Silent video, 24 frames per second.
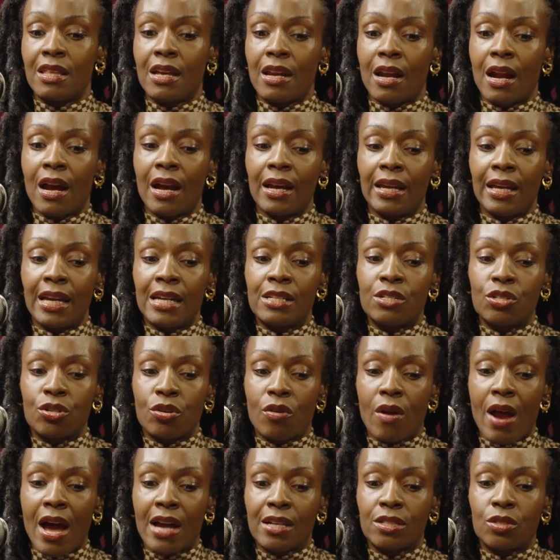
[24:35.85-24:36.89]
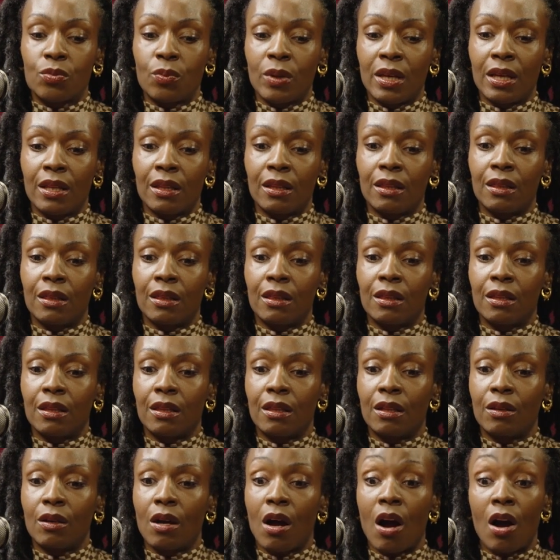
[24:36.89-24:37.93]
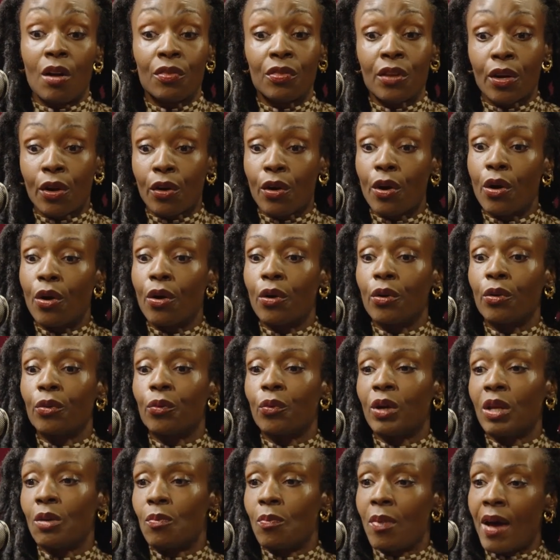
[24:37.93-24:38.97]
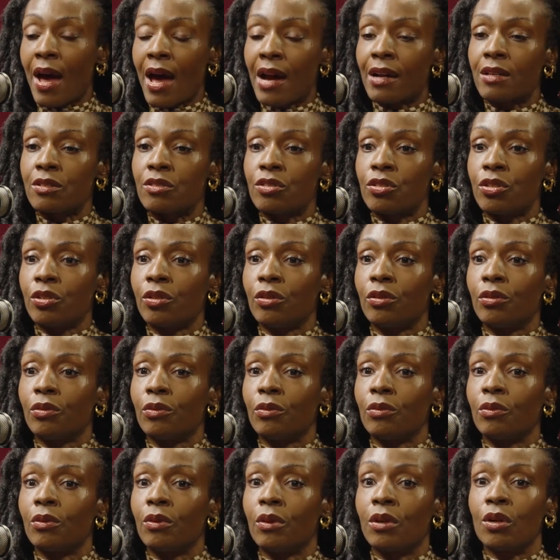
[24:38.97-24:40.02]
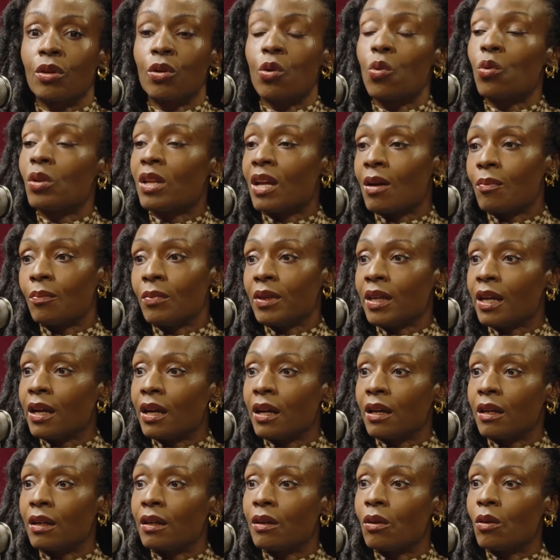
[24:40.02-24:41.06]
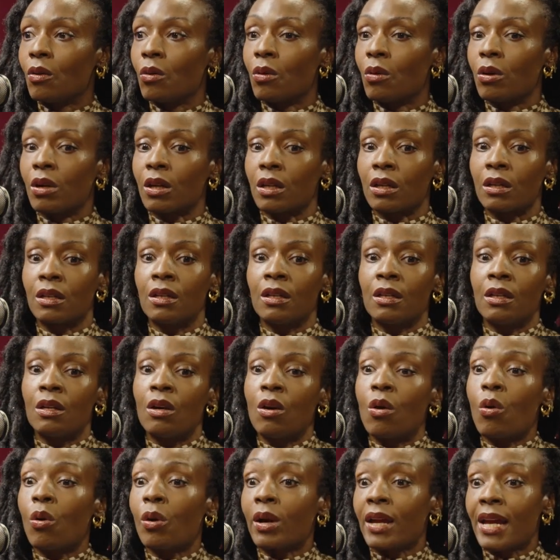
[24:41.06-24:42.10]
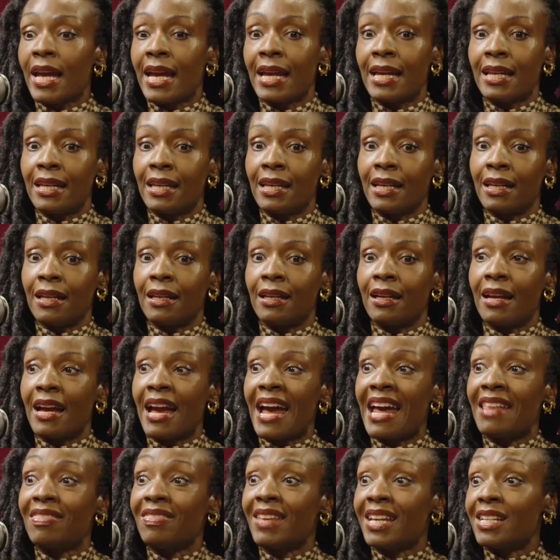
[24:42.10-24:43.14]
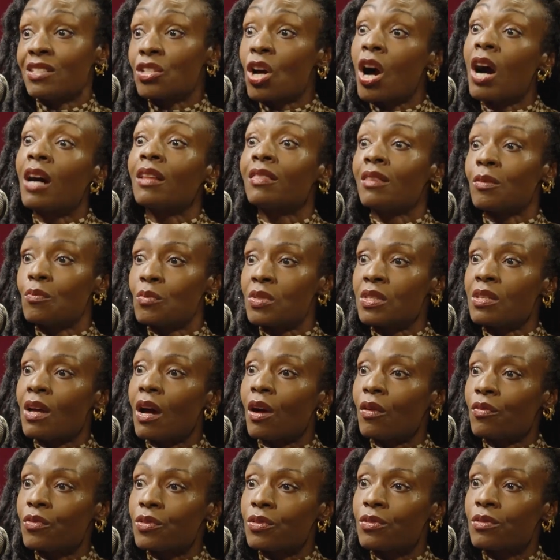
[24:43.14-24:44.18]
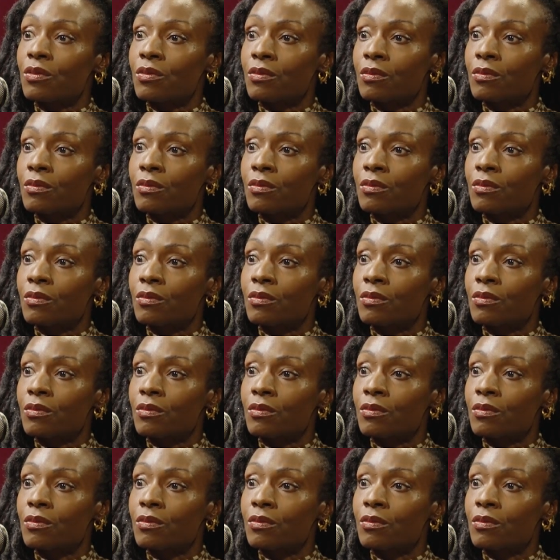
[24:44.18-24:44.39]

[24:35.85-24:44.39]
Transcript: that I interact with on their own went back to Colombia or Haiti, and they taught themselves.